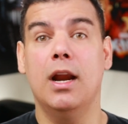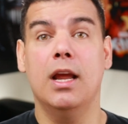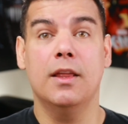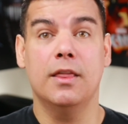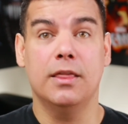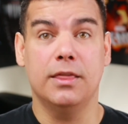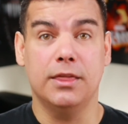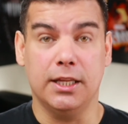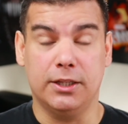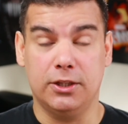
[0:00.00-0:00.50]

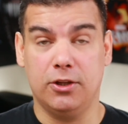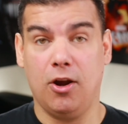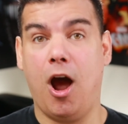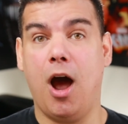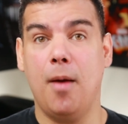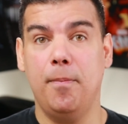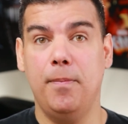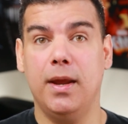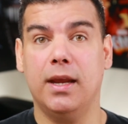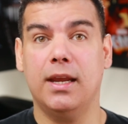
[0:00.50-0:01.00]
the
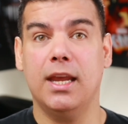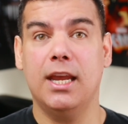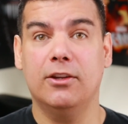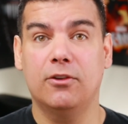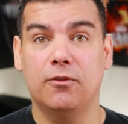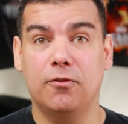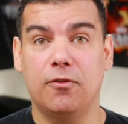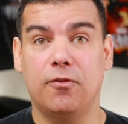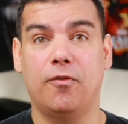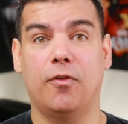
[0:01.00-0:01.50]
topic is
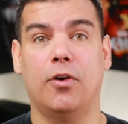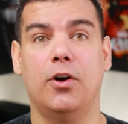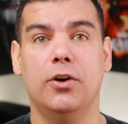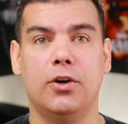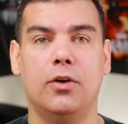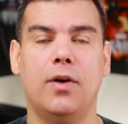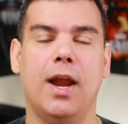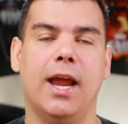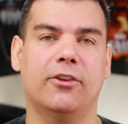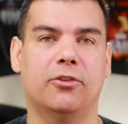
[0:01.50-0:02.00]
further
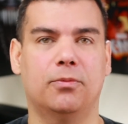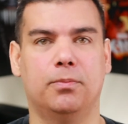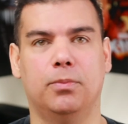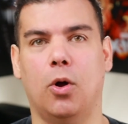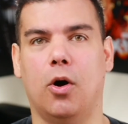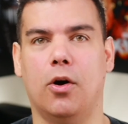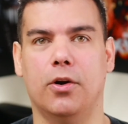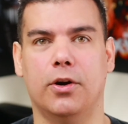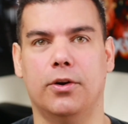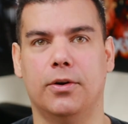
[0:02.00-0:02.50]

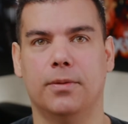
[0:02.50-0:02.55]
explored.